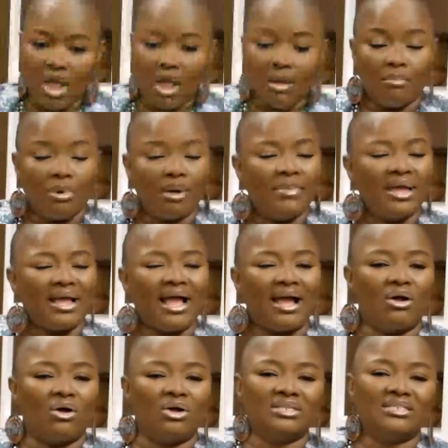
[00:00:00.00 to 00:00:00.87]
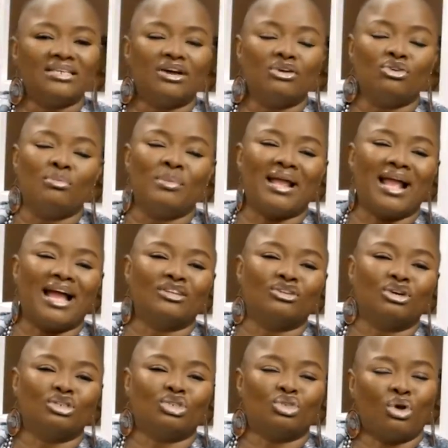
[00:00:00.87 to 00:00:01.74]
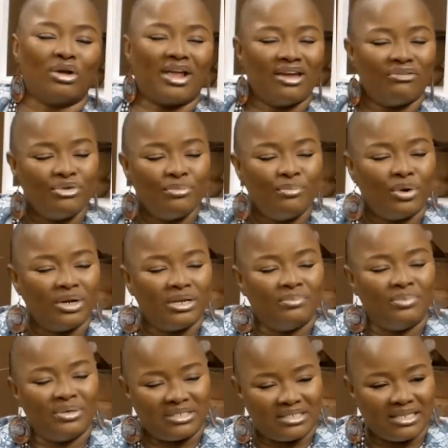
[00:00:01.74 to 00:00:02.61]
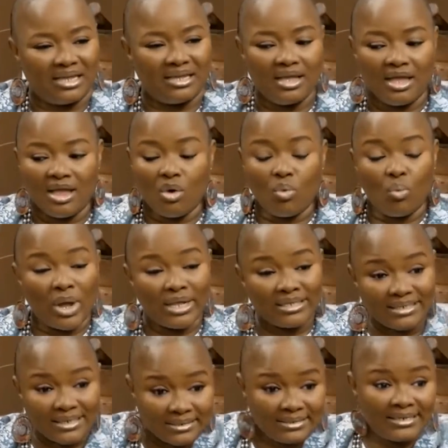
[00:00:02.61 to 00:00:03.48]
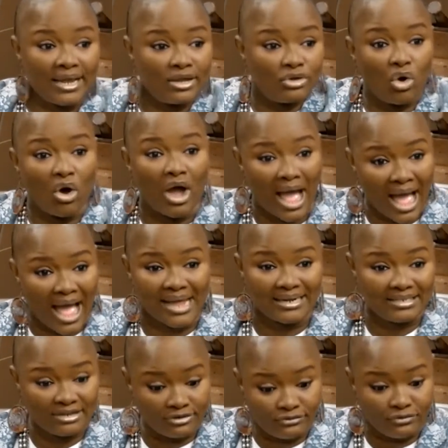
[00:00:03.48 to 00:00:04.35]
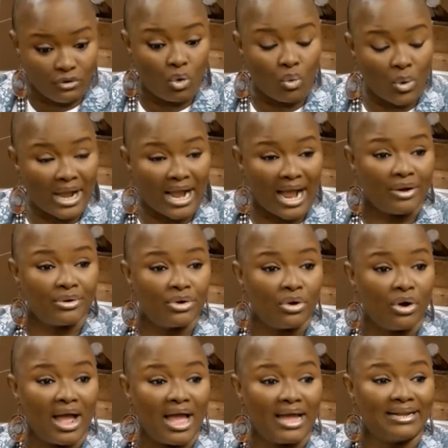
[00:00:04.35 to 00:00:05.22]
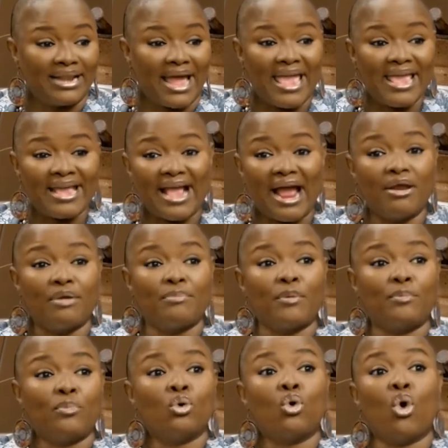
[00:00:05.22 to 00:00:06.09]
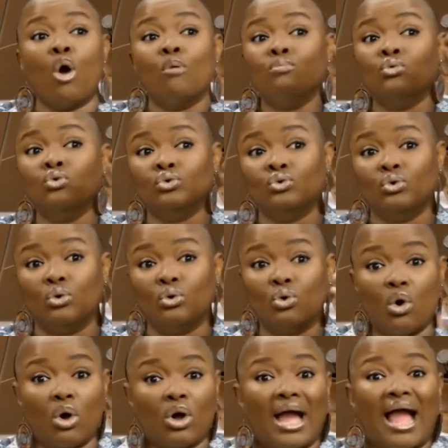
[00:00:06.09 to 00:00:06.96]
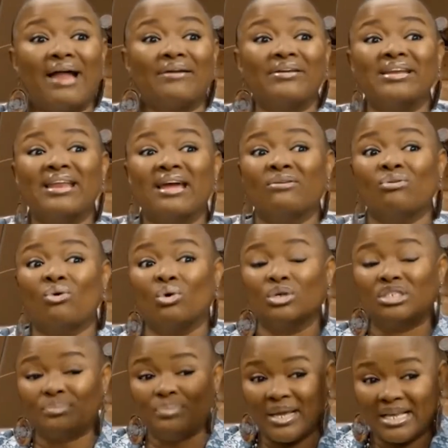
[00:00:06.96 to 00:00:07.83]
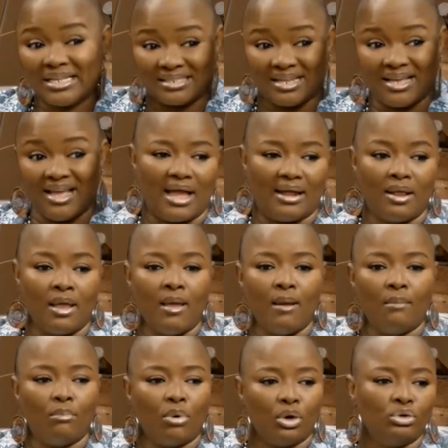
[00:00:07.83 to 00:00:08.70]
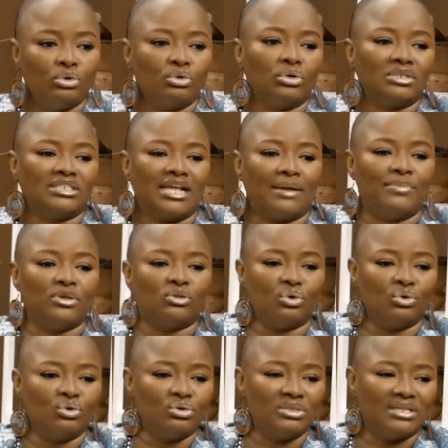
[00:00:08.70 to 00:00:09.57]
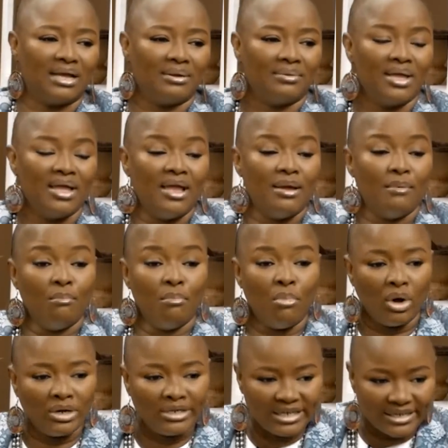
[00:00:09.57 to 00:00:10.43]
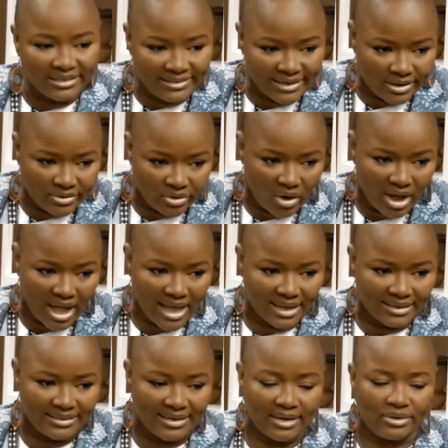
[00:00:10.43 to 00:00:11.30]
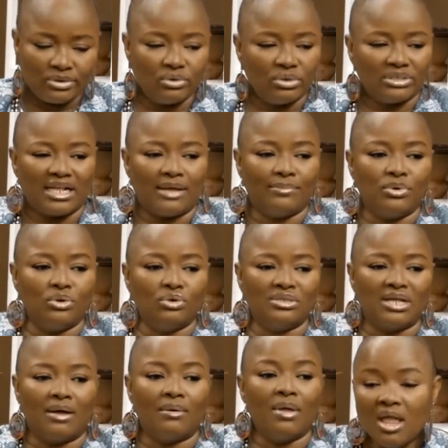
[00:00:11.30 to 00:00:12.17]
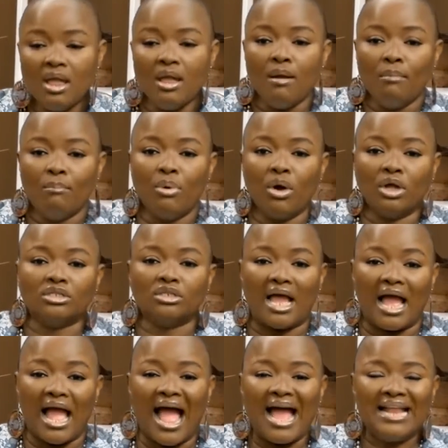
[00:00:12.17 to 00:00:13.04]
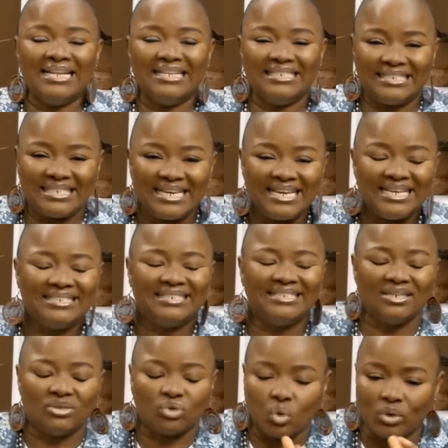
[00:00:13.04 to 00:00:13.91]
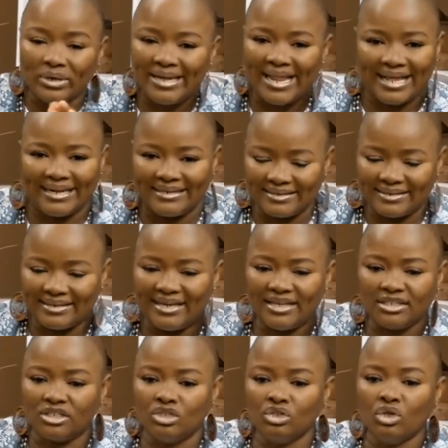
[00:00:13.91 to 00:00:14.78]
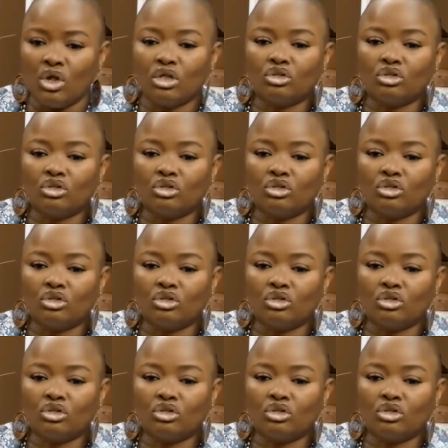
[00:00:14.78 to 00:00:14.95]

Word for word: But make I can't tell you, make I just shock everybody. Be say, waiting there your hand, the phone will carry your hand. Now you carry people go moon, no, go carry them, go space. But you know, sabi to use them. Money there your hand there, you know, sabi use them. But, and it's easy to learn. It's not